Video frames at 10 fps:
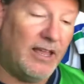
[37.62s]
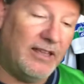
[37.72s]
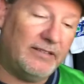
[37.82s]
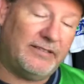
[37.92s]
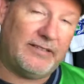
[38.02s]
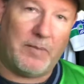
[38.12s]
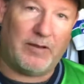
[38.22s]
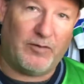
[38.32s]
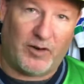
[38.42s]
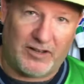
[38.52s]

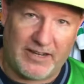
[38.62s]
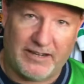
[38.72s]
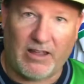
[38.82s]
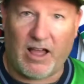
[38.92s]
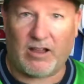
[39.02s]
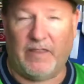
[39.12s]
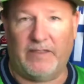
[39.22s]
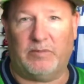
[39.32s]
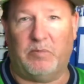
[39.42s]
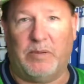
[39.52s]
subbing for D-Lock on
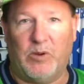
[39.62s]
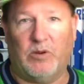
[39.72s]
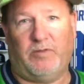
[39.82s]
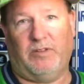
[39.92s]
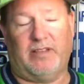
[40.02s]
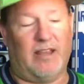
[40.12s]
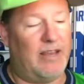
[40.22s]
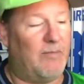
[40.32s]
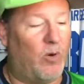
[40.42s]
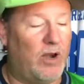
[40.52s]
this beautiful
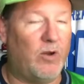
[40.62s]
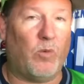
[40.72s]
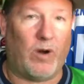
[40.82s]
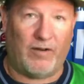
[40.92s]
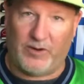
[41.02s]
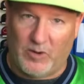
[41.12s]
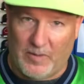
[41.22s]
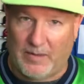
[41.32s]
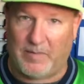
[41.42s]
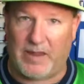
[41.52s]
Sunday morning, wherever you
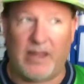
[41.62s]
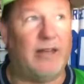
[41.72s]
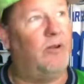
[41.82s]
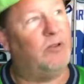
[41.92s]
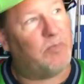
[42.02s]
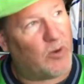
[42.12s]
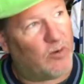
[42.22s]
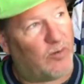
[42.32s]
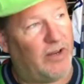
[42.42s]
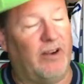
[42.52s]
may be. I know it's
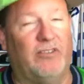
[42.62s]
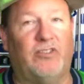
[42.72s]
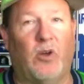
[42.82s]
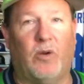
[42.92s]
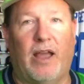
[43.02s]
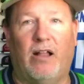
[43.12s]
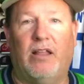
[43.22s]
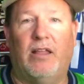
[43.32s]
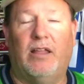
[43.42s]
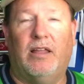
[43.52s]
beautiful here in SoCal.
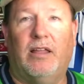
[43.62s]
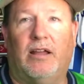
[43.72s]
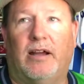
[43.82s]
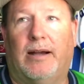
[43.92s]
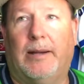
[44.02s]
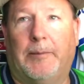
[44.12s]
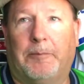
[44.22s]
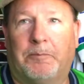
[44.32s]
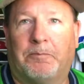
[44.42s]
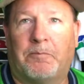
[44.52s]

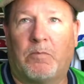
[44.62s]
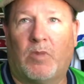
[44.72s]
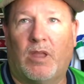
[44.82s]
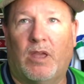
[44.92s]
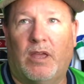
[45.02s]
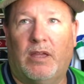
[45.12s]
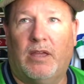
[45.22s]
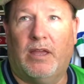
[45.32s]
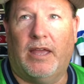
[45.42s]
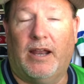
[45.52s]
And
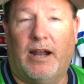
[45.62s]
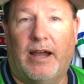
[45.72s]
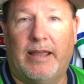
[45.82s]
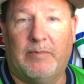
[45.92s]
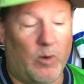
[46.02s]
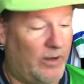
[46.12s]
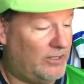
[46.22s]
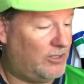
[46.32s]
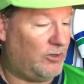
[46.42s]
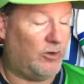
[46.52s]
I am going
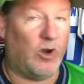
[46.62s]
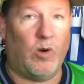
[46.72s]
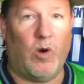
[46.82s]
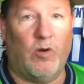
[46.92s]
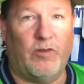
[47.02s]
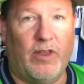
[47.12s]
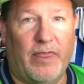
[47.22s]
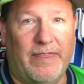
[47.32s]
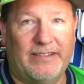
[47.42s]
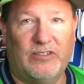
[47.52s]
to go over
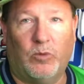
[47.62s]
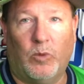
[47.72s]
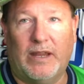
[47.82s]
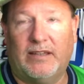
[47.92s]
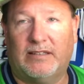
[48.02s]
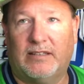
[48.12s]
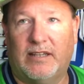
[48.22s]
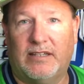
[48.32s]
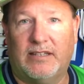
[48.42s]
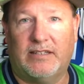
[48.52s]
this week's
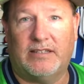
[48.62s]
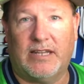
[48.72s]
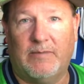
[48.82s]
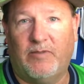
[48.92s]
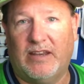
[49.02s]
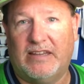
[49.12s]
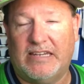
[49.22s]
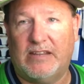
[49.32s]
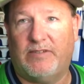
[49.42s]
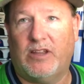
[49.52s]
Team Fitted
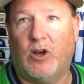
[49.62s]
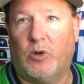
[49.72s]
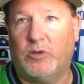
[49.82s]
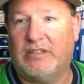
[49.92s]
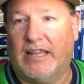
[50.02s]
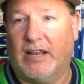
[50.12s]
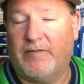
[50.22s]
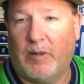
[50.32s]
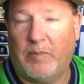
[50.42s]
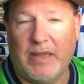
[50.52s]
TV host
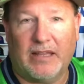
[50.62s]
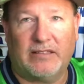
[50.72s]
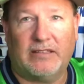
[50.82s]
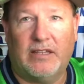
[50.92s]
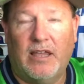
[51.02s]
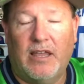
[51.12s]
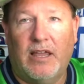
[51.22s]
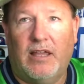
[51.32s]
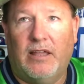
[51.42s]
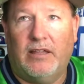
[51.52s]
NFL picks.
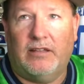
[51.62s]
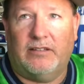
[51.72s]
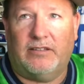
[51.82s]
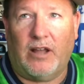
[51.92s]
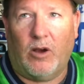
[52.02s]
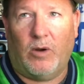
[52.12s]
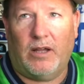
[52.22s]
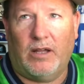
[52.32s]
So,